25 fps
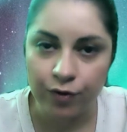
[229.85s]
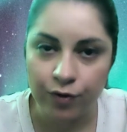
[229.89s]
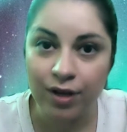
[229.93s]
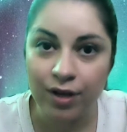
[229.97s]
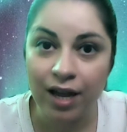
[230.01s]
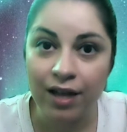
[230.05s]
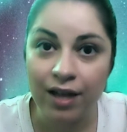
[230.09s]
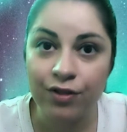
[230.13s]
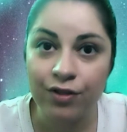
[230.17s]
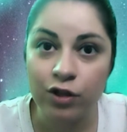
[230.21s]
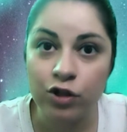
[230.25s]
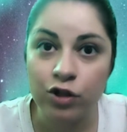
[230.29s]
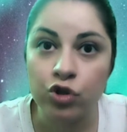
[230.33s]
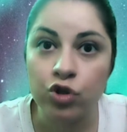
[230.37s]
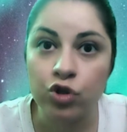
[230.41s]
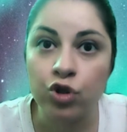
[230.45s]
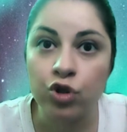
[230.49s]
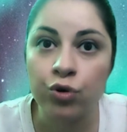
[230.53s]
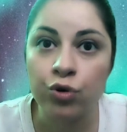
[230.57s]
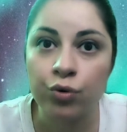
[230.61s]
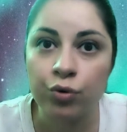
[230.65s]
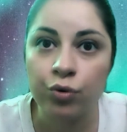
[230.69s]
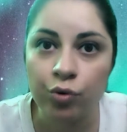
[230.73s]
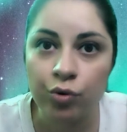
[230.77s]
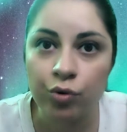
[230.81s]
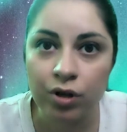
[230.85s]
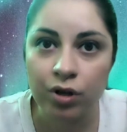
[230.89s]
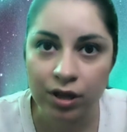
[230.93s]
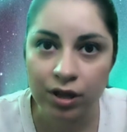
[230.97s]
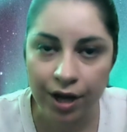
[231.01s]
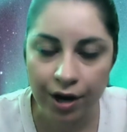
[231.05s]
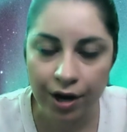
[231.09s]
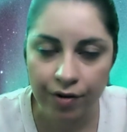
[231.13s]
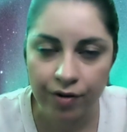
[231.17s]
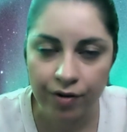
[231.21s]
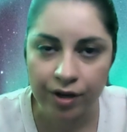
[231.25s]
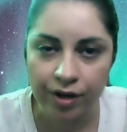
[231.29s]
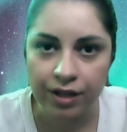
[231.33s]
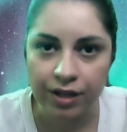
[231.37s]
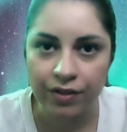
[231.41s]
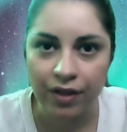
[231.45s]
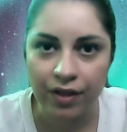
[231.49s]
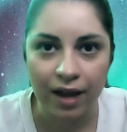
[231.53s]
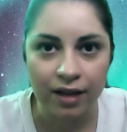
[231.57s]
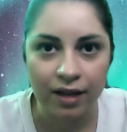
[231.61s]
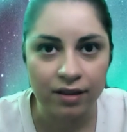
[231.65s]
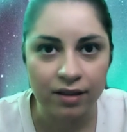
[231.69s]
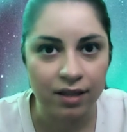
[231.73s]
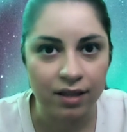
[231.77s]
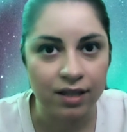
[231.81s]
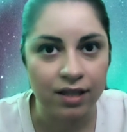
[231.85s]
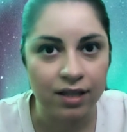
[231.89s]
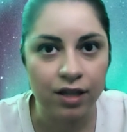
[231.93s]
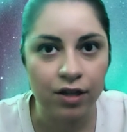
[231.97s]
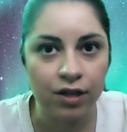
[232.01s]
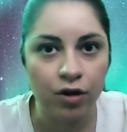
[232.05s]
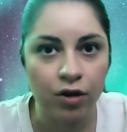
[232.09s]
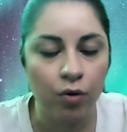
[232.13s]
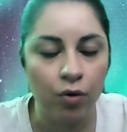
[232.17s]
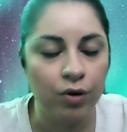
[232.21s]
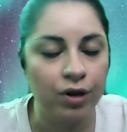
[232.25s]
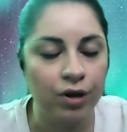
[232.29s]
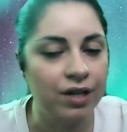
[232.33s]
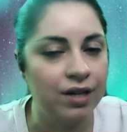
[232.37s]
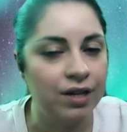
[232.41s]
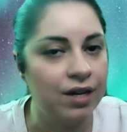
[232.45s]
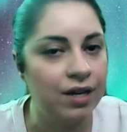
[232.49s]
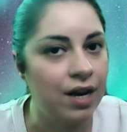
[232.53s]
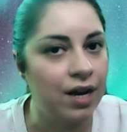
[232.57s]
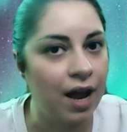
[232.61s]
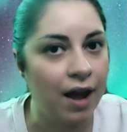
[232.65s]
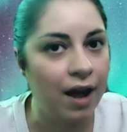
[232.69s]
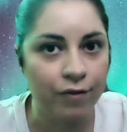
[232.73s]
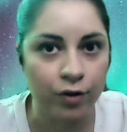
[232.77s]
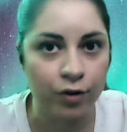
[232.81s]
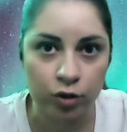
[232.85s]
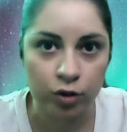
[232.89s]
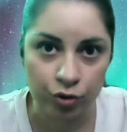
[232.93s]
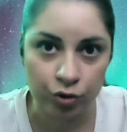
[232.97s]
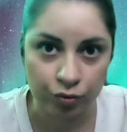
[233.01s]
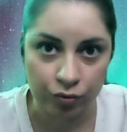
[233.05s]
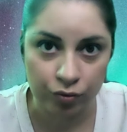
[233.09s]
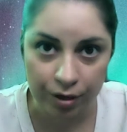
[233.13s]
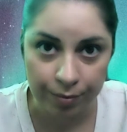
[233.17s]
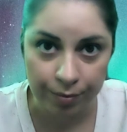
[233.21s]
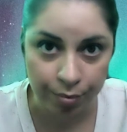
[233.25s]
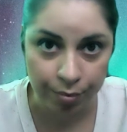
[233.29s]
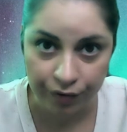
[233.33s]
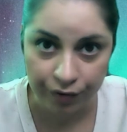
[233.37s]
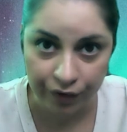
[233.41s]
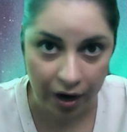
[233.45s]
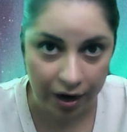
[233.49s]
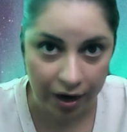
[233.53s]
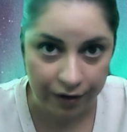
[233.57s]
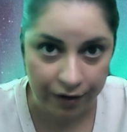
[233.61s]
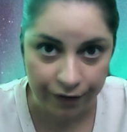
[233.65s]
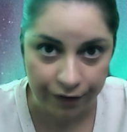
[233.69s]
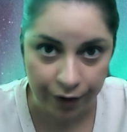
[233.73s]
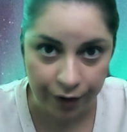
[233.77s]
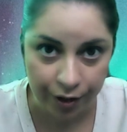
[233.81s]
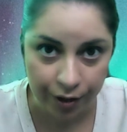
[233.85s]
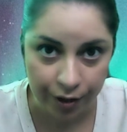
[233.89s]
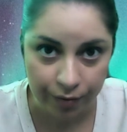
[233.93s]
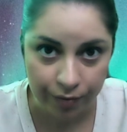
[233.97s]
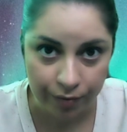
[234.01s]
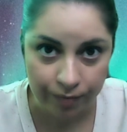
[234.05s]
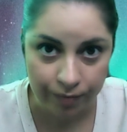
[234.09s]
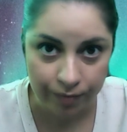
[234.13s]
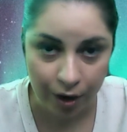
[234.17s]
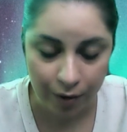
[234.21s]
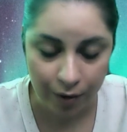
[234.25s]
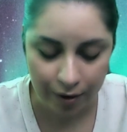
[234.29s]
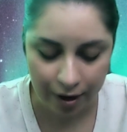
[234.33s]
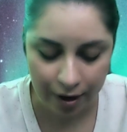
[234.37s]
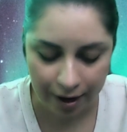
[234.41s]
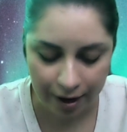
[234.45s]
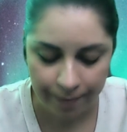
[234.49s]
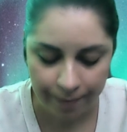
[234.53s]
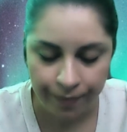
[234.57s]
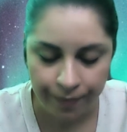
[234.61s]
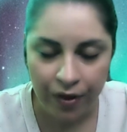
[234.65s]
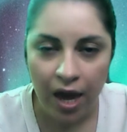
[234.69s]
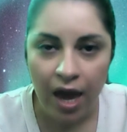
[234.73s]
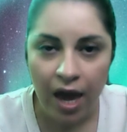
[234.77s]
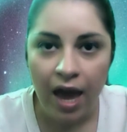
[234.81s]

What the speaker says: You get this true clarity that the ego can never truly provide for you, okay?